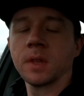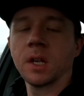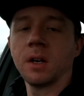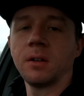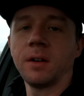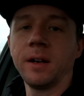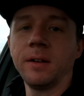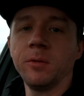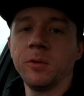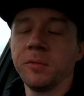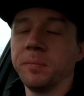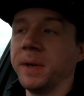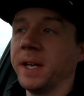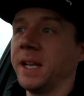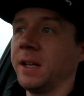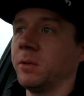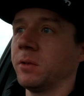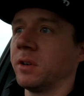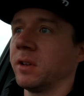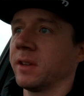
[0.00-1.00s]
Alright, we've
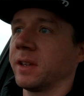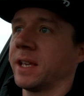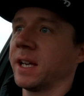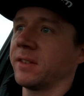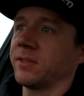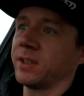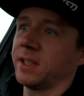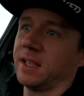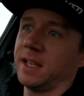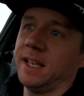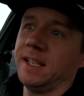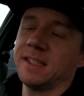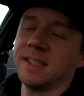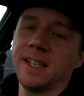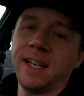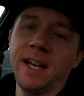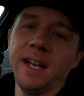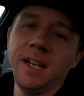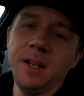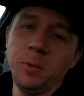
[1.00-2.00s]
made it, we're at the cafe. It's
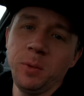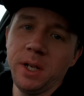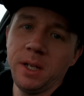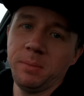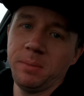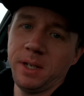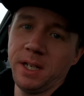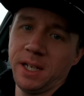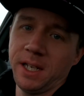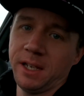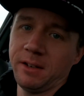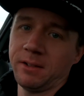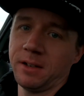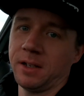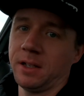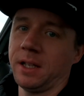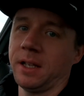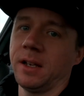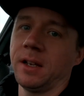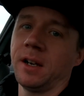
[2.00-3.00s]
kind of weird being here
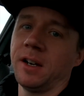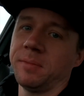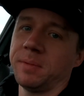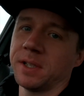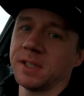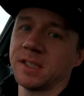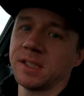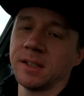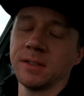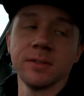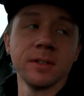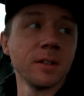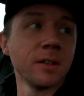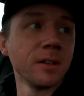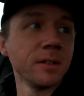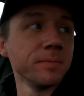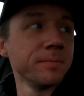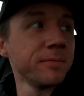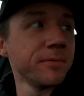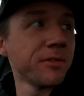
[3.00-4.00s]
at like 7:30
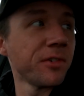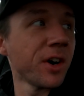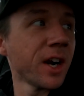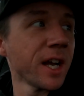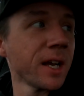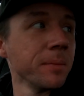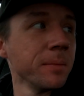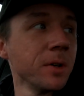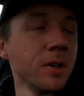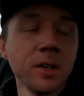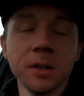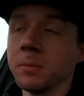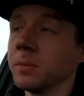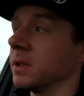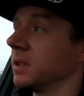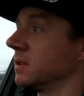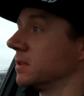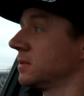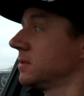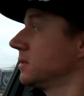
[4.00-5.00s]
on a Friday morning
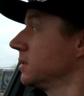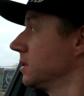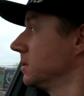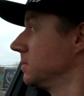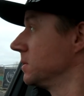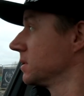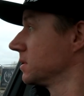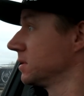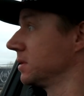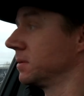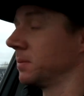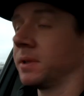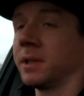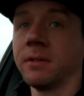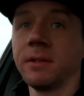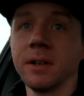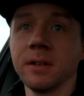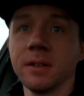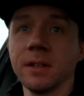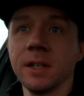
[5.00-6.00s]
when there's almost nobody
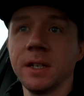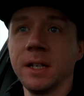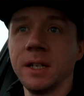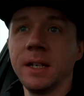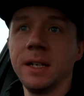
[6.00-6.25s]
around.